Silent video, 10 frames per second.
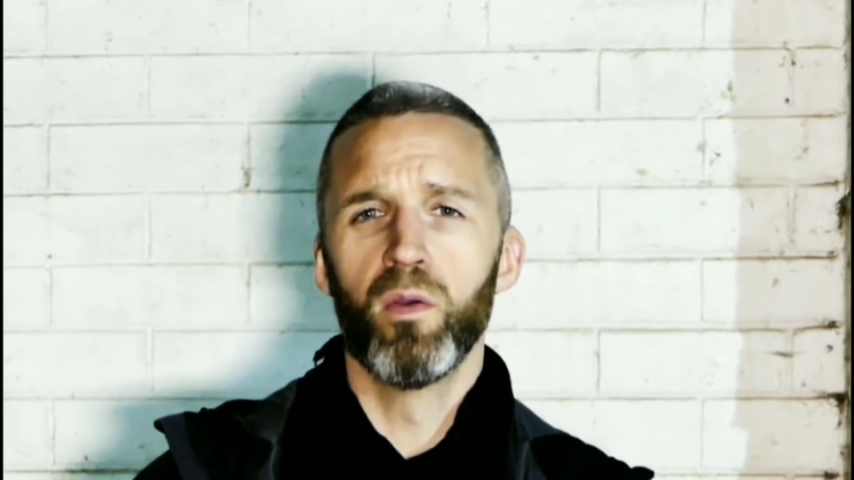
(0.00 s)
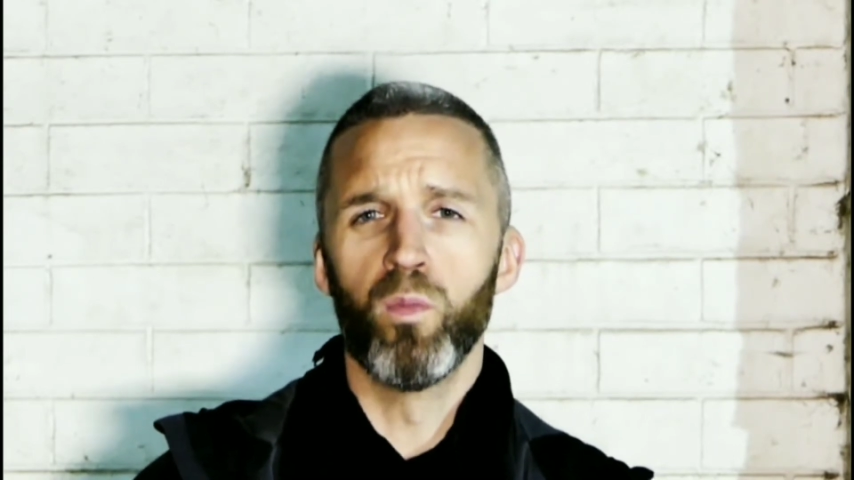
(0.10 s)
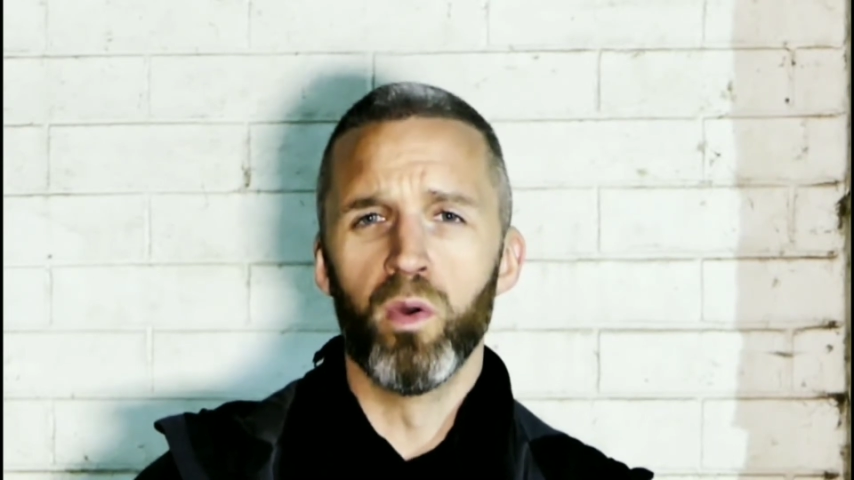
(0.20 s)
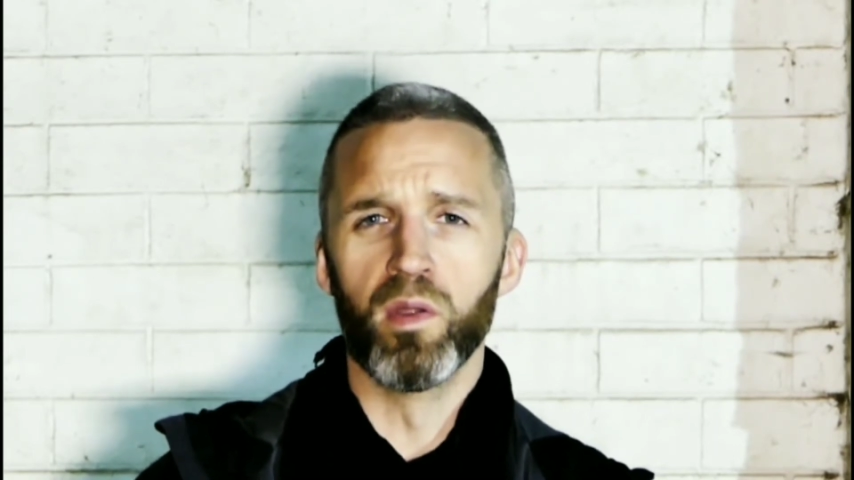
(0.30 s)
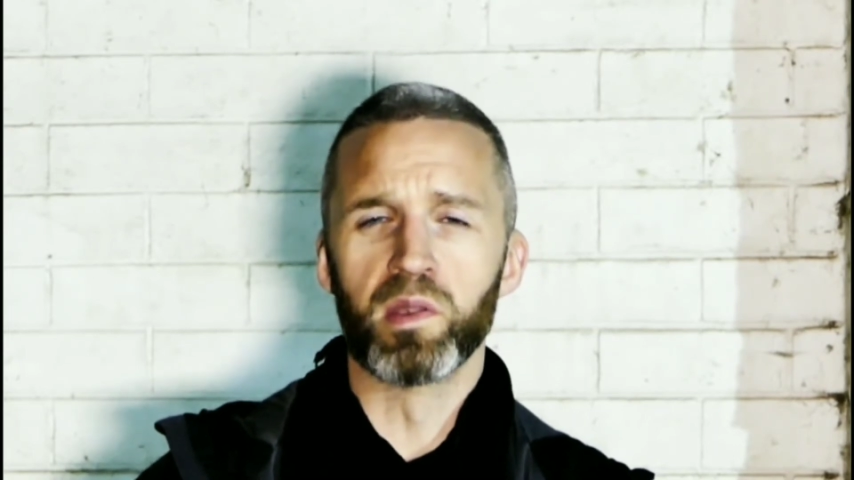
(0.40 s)

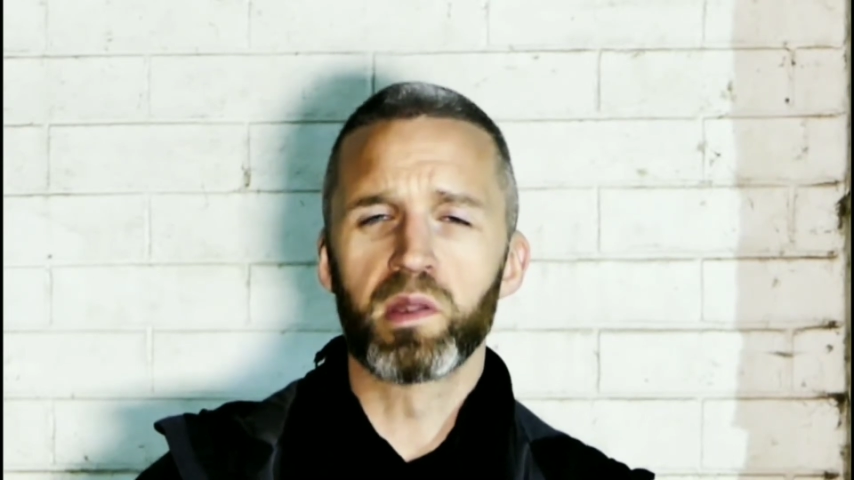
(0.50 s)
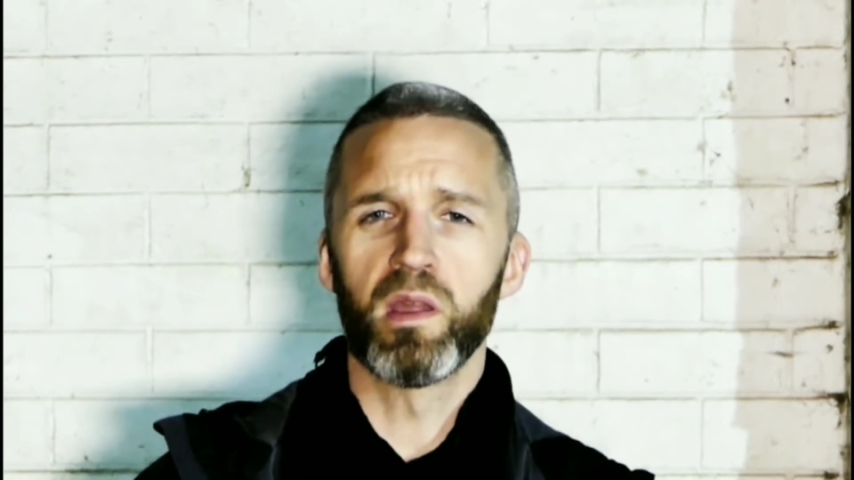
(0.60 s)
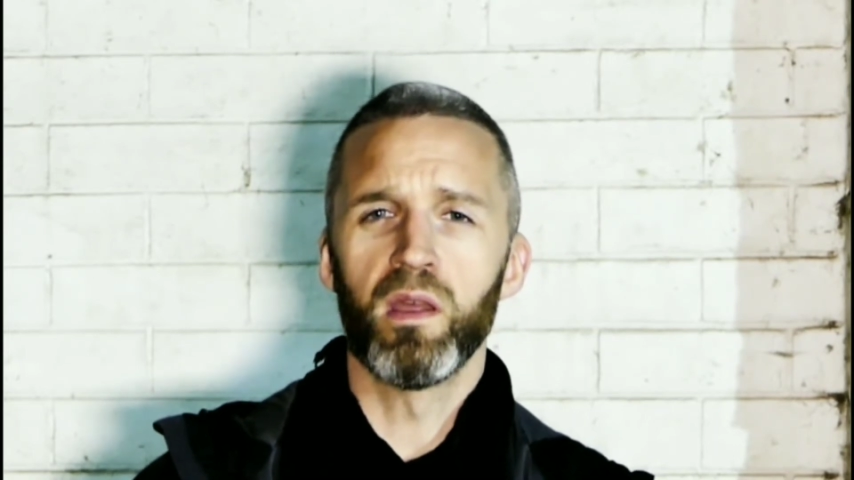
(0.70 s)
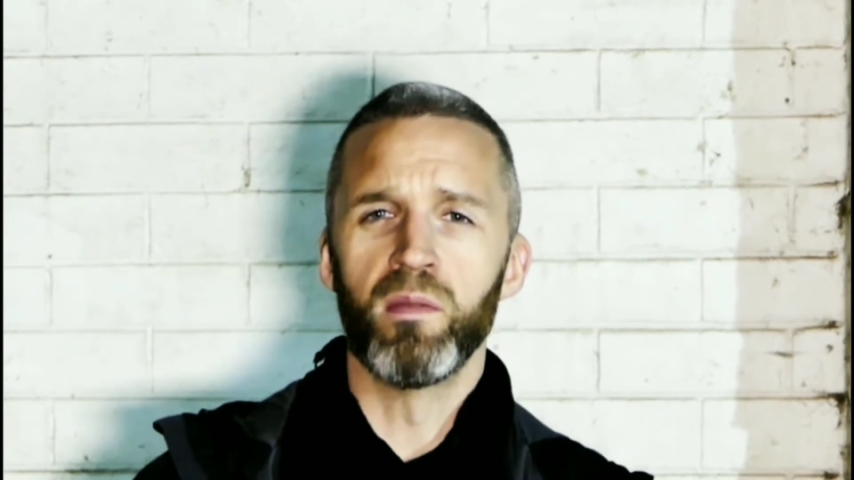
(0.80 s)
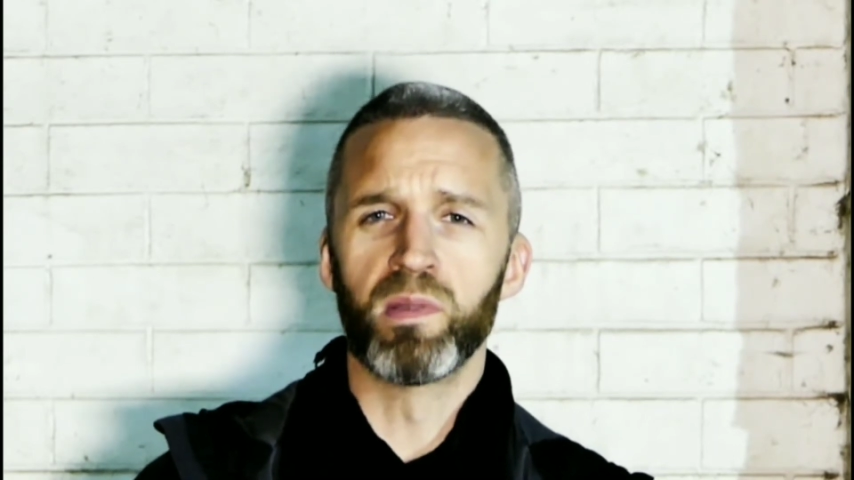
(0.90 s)
was
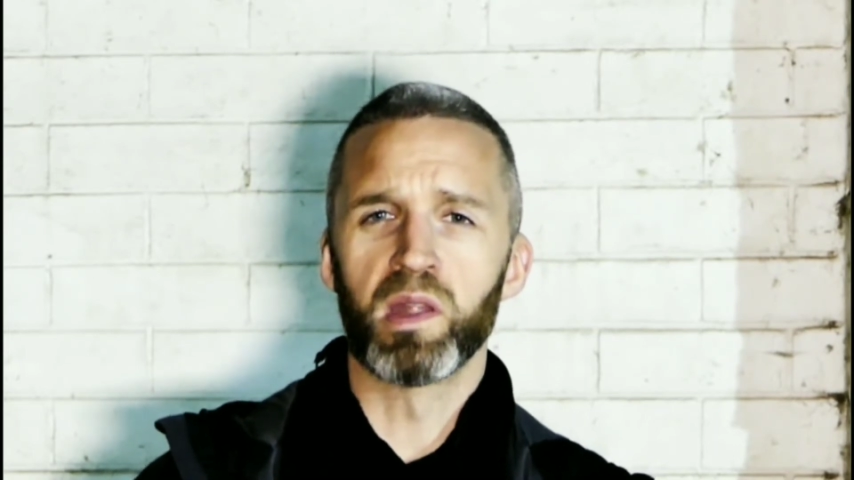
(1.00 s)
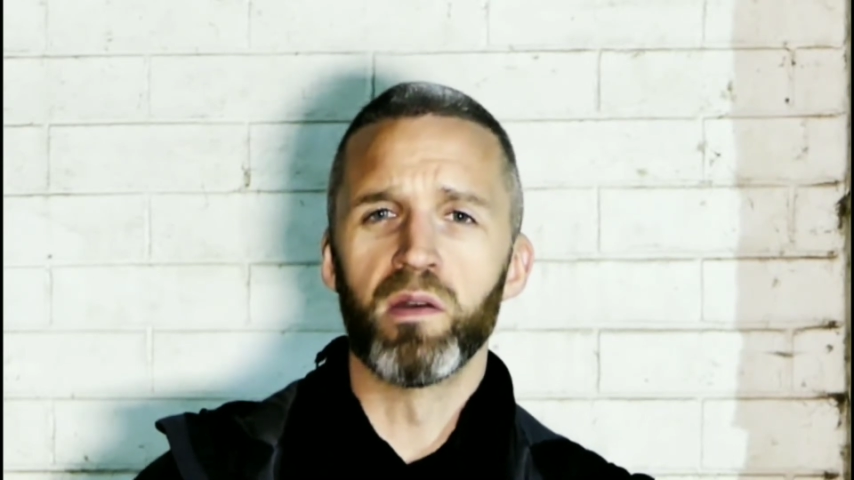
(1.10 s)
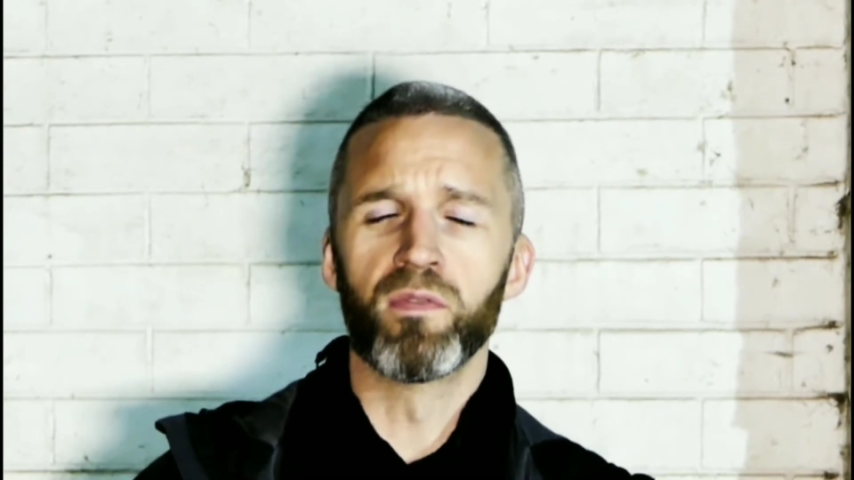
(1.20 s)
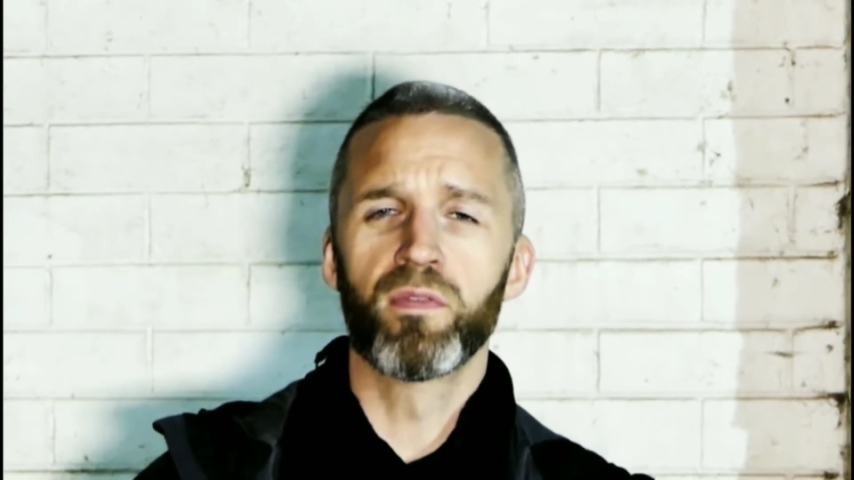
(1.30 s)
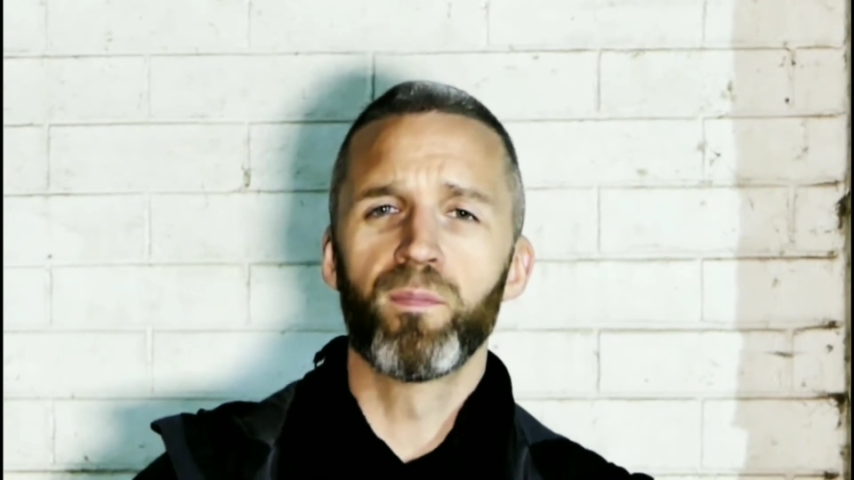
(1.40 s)

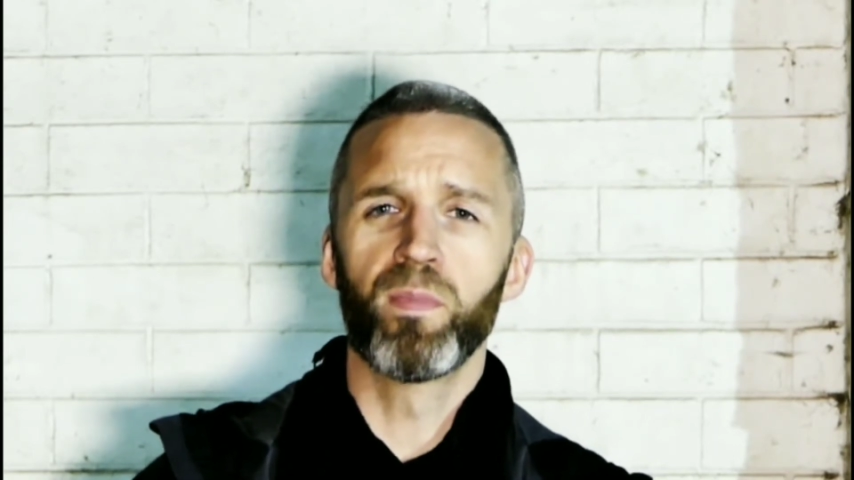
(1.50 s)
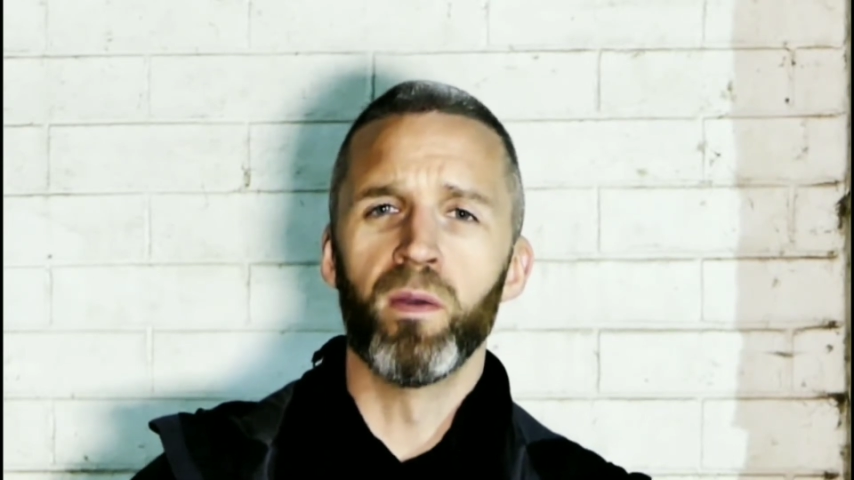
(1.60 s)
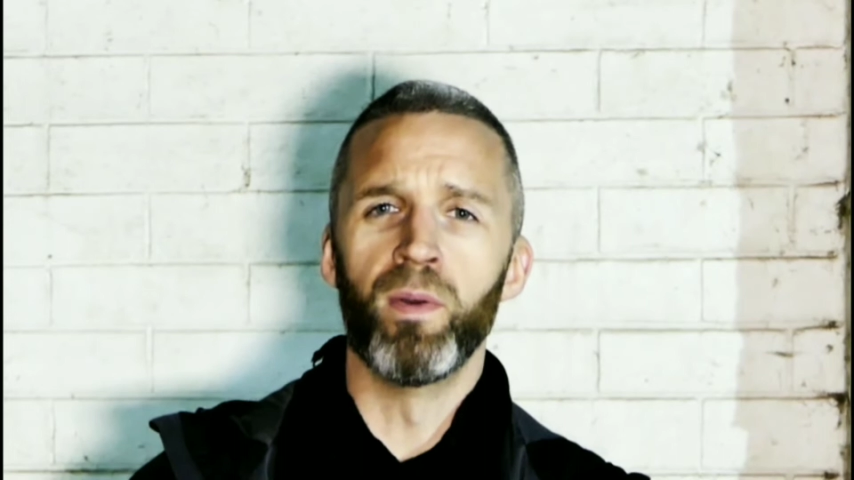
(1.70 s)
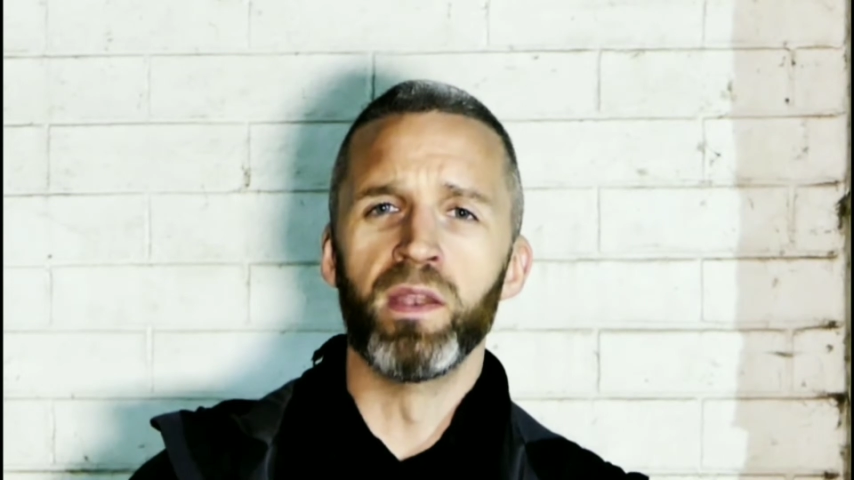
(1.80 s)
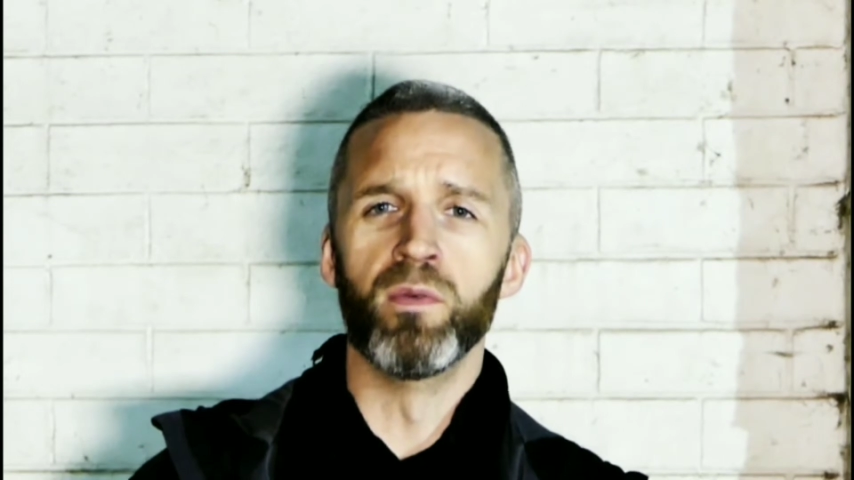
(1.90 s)
himself
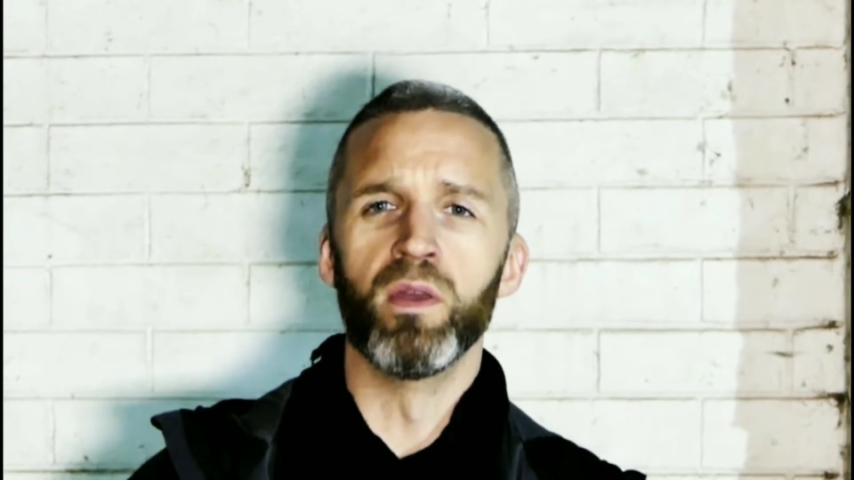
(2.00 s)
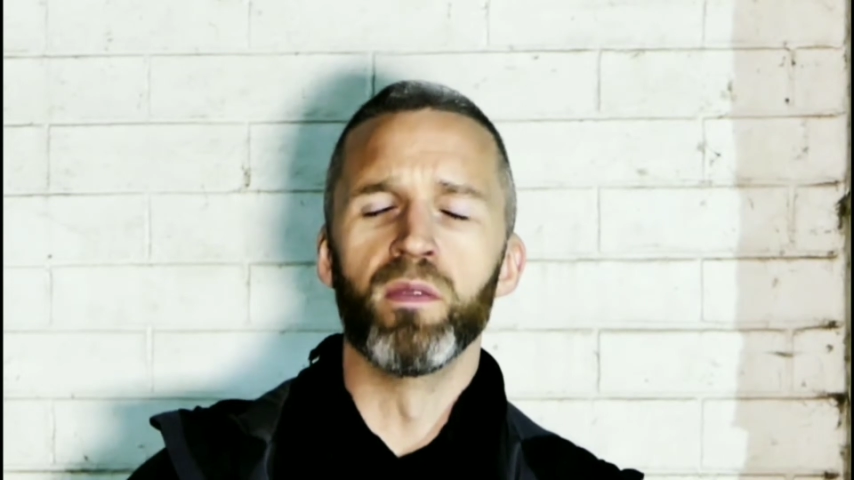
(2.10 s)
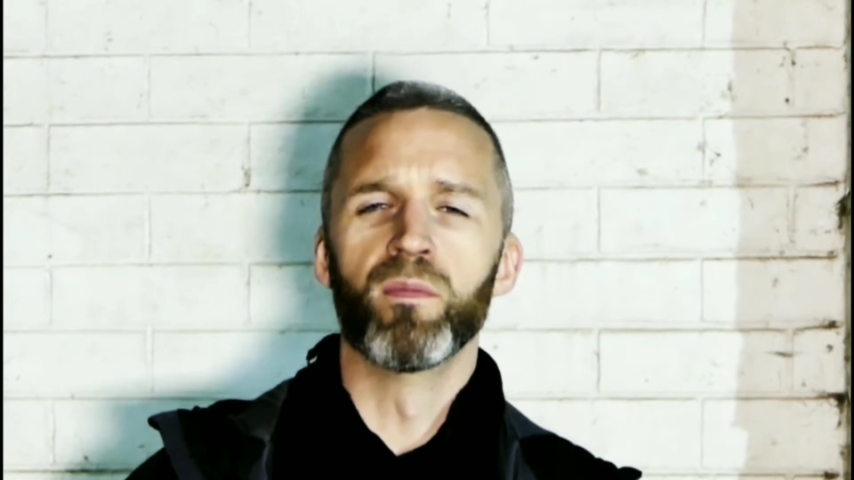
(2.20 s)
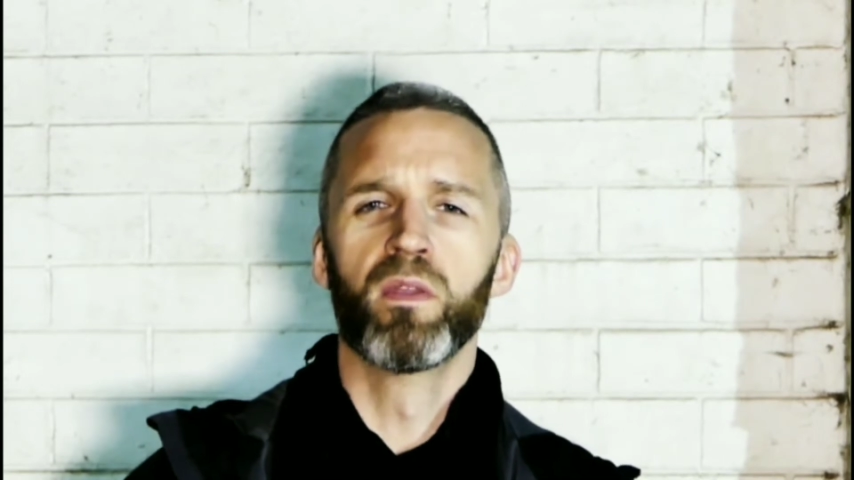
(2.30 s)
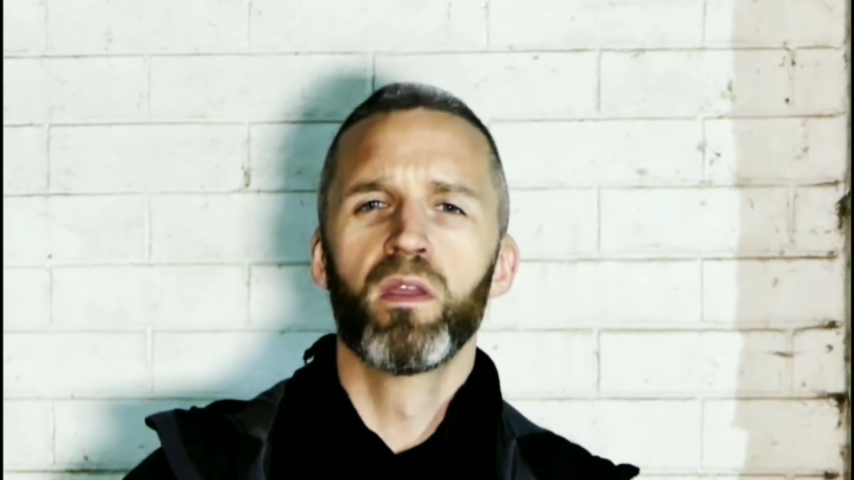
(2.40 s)
a Bedouin.